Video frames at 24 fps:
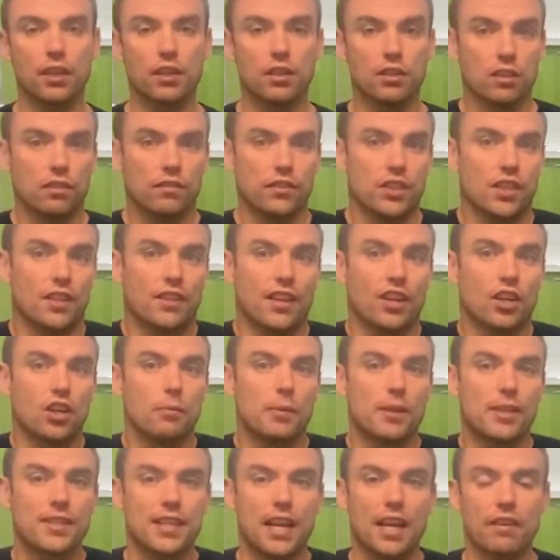because obviously they're going to
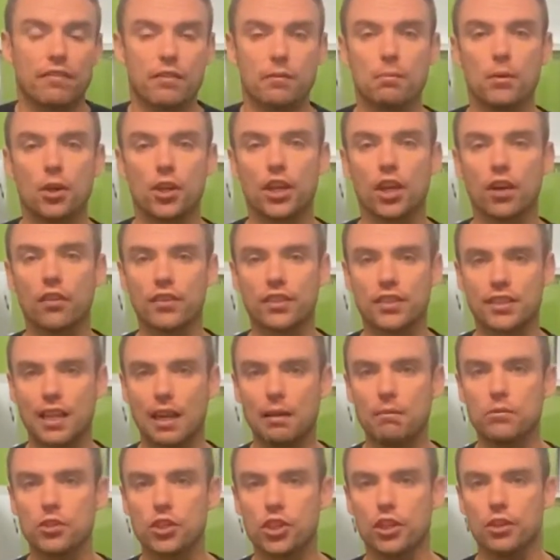be saving money on the
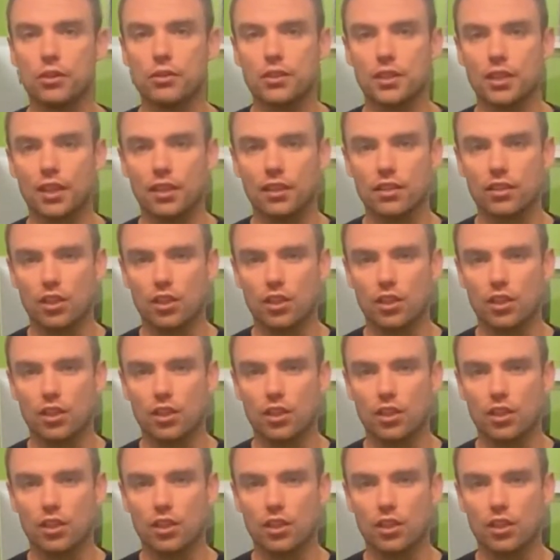stamp duty.